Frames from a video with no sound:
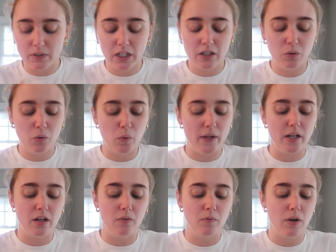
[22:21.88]
I don't quite
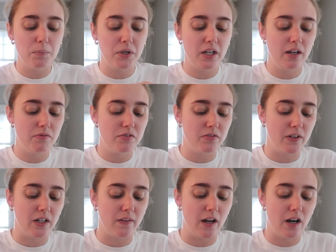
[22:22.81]
know. I'm gonna have to
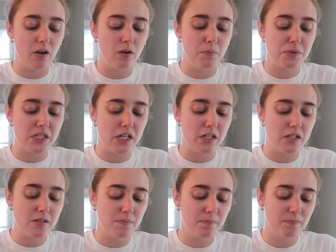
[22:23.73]
figure that out
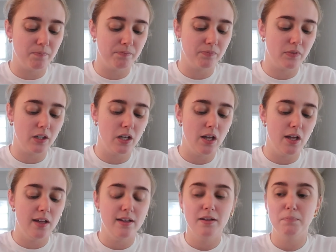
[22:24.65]
upstairs.
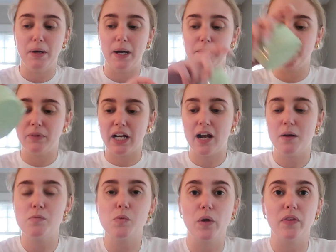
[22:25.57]
But it
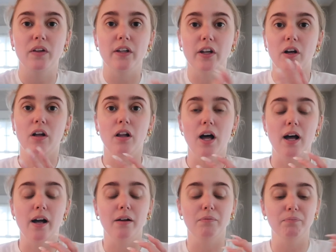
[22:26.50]
comes with a little
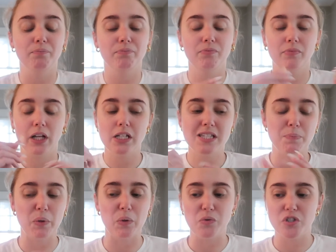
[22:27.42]

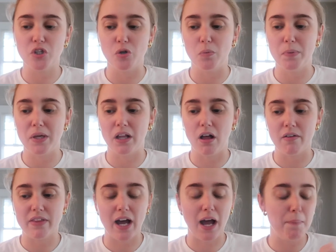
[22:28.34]
spoon to peel
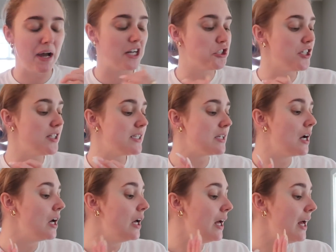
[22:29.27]
off the eye patches.
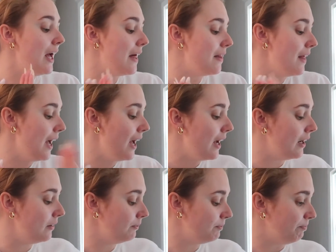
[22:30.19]
And
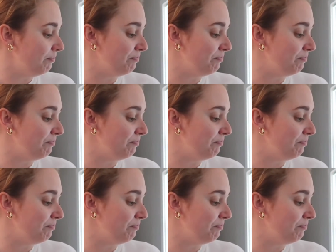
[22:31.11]
then